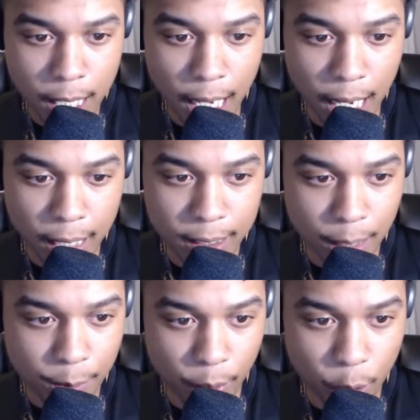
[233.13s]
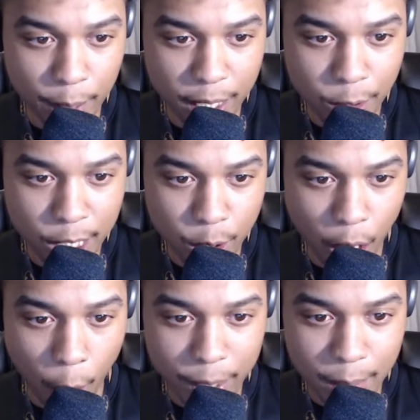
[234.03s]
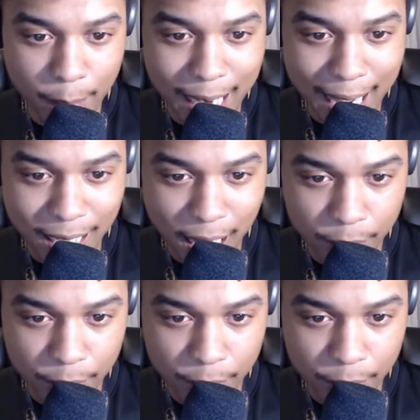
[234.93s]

uh, let's keep going. Eubank Jr. has already made headlines